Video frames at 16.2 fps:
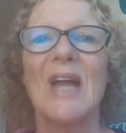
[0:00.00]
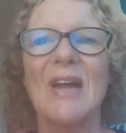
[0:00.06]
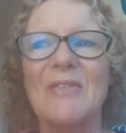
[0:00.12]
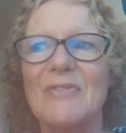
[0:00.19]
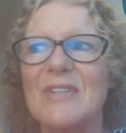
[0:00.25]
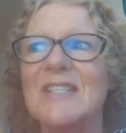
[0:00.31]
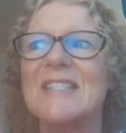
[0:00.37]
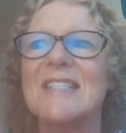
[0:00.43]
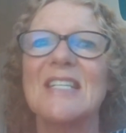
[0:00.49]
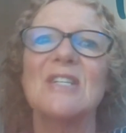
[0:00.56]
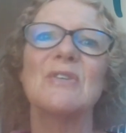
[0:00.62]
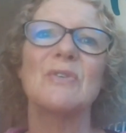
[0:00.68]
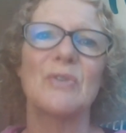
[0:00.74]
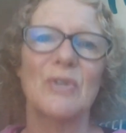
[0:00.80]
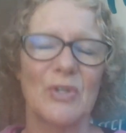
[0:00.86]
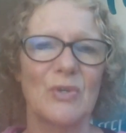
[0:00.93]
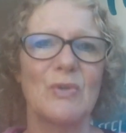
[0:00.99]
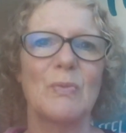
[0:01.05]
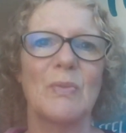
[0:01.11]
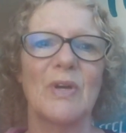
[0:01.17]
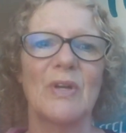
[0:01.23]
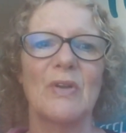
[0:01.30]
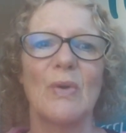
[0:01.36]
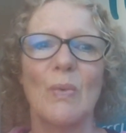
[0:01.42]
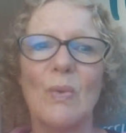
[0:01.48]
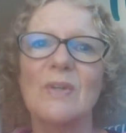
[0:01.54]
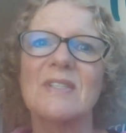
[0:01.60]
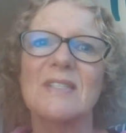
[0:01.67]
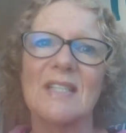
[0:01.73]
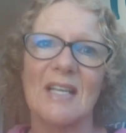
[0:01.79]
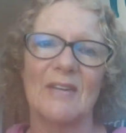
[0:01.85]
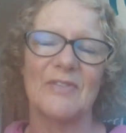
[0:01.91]
every single human
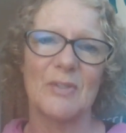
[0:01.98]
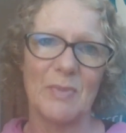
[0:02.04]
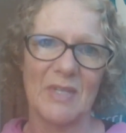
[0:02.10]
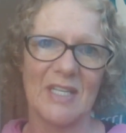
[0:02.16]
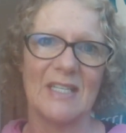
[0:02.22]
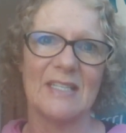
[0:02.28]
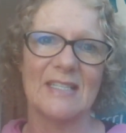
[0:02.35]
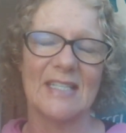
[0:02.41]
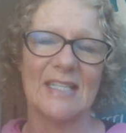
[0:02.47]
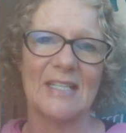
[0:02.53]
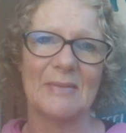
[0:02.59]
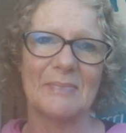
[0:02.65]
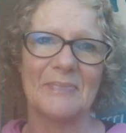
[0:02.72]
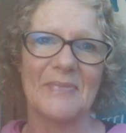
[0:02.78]
wants life to be easy.